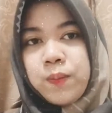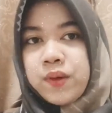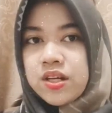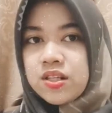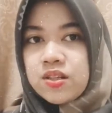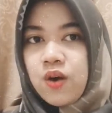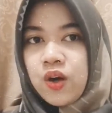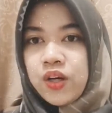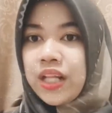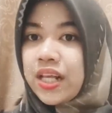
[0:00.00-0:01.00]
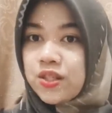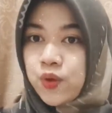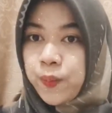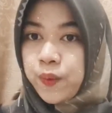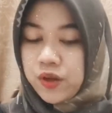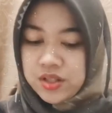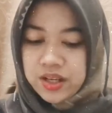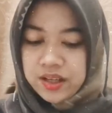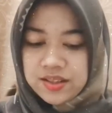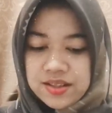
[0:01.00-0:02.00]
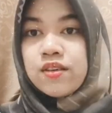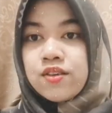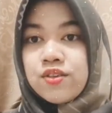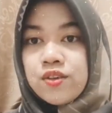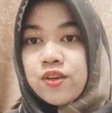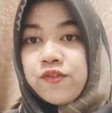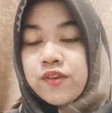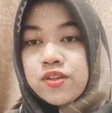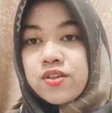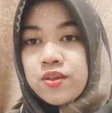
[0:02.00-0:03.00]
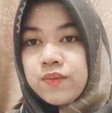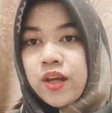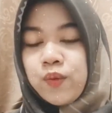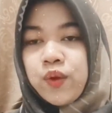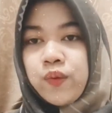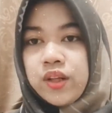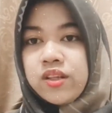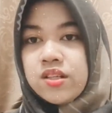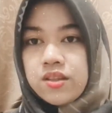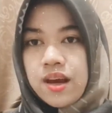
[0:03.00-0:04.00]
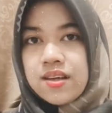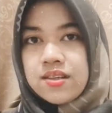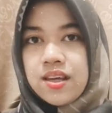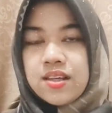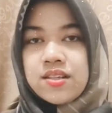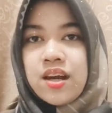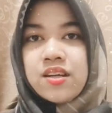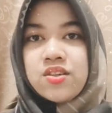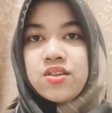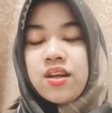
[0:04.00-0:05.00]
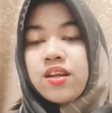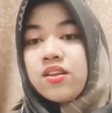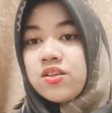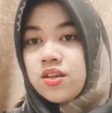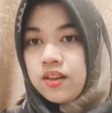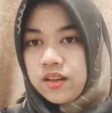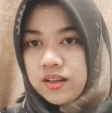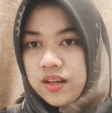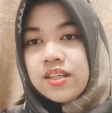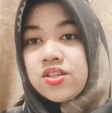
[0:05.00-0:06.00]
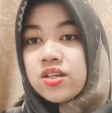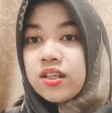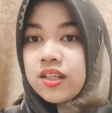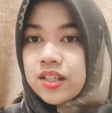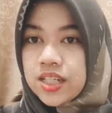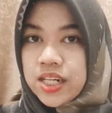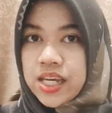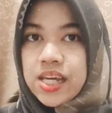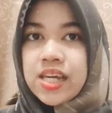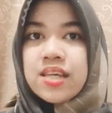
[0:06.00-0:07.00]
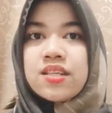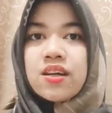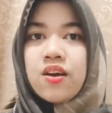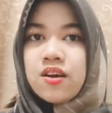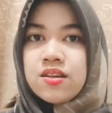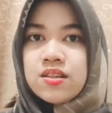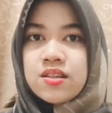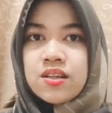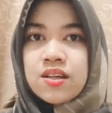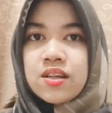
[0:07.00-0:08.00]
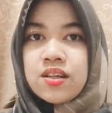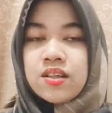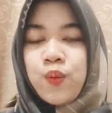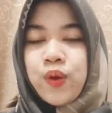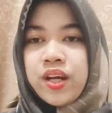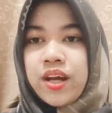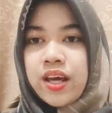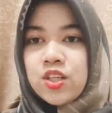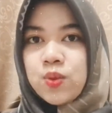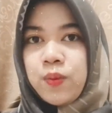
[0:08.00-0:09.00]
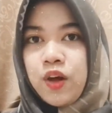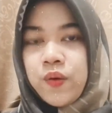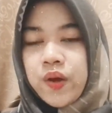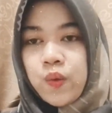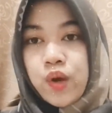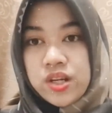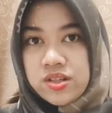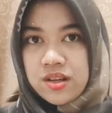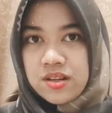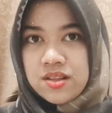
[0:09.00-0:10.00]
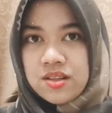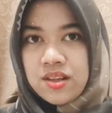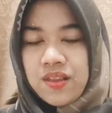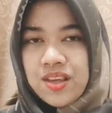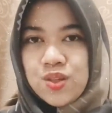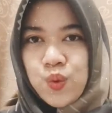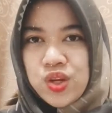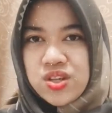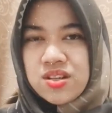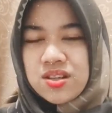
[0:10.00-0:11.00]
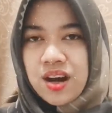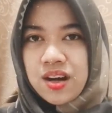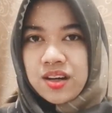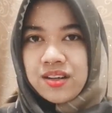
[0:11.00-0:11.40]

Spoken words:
peers on classroom projects. So the first step that we will discuss is understanding teacher learning. Teacher learning is a concern with exploring questions. These questions are